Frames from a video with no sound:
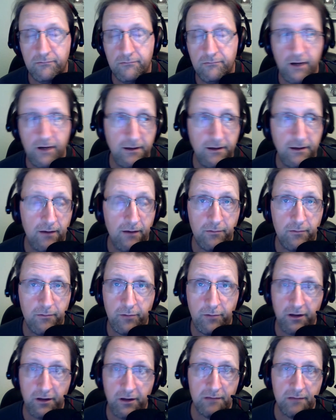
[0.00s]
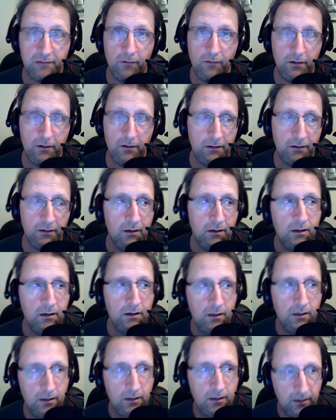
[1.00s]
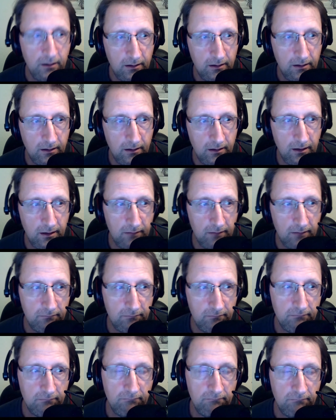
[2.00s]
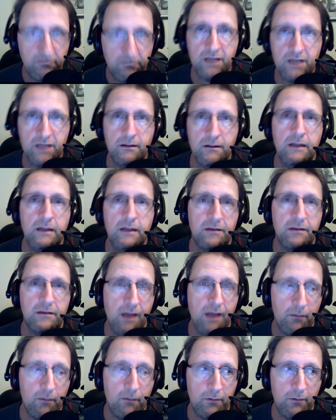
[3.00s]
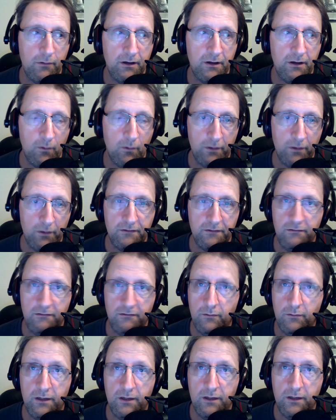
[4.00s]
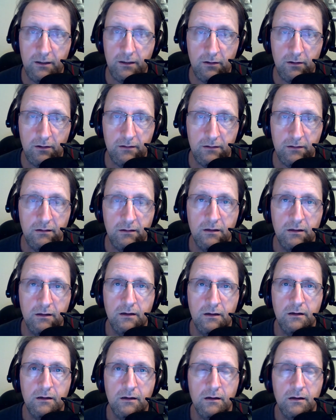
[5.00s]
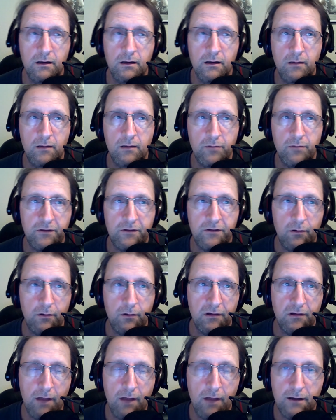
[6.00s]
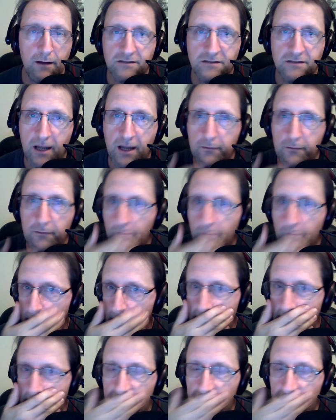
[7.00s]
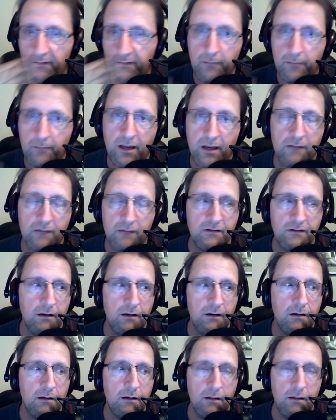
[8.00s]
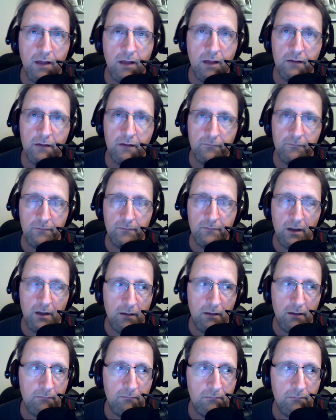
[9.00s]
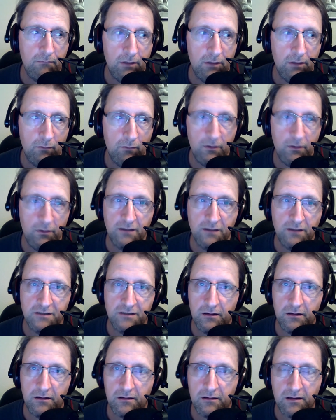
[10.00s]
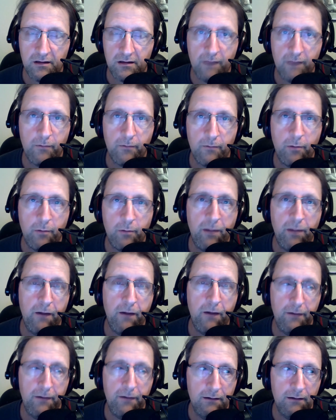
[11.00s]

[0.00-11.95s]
now they're pretty smart, but it's not really going to do any good. But there's a lot of chatter going out there about a lot of religions and stuff are preparing